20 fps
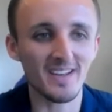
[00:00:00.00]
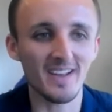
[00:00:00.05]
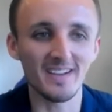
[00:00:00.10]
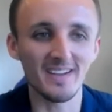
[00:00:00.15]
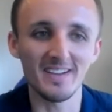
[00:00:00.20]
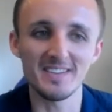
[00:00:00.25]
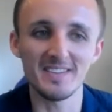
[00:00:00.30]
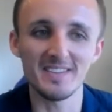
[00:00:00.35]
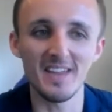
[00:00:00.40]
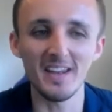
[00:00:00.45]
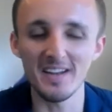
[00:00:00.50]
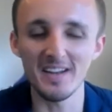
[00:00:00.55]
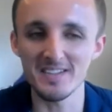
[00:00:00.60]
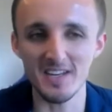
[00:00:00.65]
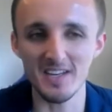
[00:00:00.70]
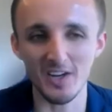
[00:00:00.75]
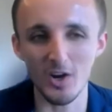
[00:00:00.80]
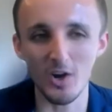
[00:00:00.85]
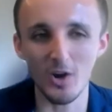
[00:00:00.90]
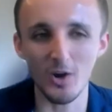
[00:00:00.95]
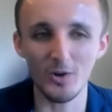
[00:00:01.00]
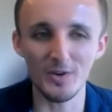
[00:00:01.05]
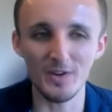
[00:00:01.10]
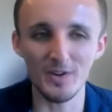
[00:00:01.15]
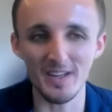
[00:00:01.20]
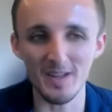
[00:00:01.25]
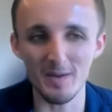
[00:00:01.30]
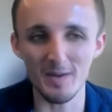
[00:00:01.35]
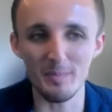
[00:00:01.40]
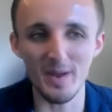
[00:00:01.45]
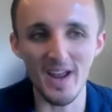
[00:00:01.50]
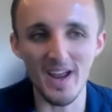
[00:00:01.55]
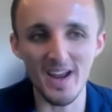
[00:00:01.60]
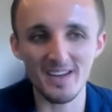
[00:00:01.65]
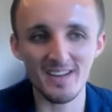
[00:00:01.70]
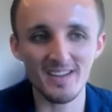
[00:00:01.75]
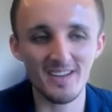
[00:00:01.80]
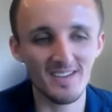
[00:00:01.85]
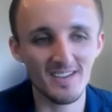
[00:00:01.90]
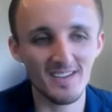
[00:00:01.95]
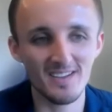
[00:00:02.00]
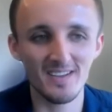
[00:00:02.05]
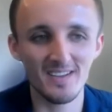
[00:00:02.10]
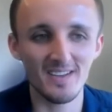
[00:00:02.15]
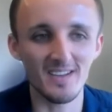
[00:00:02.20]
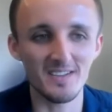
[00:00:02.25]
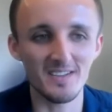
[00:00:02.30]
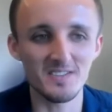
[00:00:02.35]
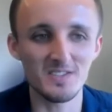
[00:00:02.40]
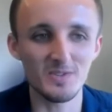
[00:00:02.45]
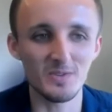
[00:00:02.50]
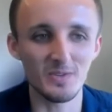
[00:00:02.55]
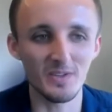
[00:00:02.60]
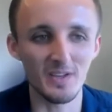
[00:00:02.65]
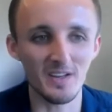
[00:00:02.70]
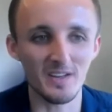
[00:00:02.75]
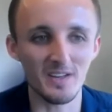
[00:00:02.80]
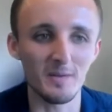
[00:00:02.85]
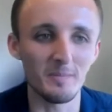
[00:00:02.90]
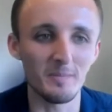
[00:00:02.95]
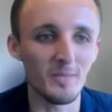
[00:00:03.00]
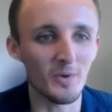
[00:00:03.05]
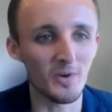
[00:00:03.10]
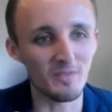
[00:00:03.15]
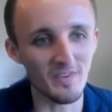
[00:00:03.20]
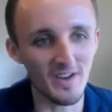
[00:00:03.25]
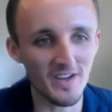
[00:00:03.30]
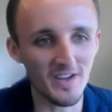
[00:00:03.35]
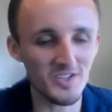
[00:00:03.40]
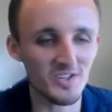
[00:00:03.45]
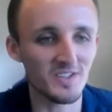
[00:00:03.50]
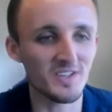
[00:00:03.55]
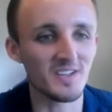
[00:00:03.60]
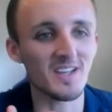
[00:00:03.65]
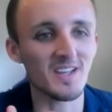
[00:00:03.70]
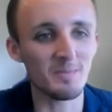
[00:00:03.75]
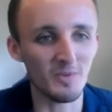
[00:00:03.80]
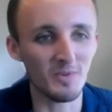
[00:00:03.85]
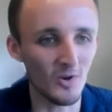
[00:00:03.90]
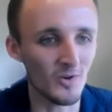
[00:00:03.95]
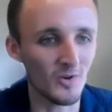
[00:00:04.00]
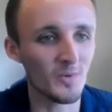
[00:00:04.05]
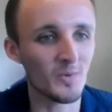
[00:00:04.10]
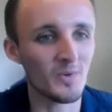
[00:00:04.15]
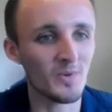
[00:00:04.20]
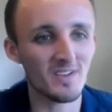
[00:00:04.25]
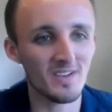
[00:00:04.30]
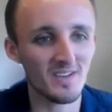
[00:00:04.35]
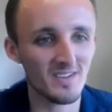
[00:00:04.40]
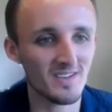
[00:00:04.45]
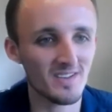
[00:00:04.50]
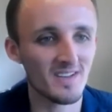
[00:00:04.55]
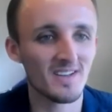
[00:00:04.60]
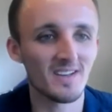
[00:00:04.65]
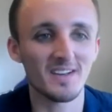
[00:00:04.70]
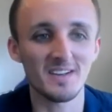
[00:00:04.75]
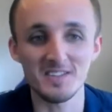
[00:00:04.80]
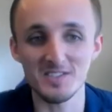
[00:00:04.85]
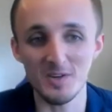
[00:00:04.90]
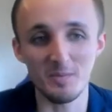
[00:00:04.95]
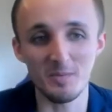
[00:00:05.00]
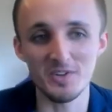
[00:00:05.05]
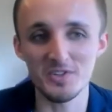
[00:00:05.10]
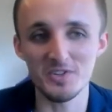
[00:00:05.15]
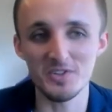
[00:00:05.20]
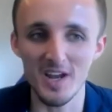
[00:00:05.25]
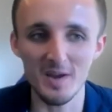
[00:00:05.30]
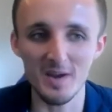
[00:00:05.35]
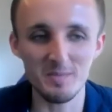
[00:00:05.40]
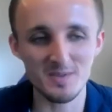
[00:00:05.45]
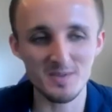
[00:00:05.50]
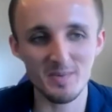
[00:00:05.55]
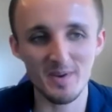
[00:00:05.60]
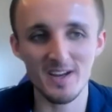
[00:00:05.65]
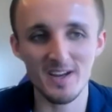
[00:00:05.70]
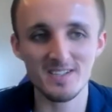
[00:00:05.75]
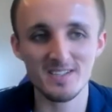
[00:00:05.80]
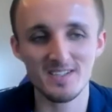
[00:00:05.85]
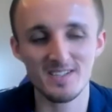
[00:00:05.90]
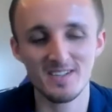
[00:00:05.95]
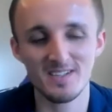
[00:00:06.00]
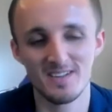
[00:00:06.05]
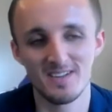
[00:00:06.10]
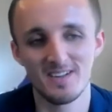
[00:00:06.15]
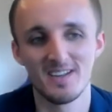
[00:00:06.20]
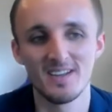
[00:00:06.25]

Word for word: And then, then it's like hard to get back into like the motivation to keep going with it because so much time has passed.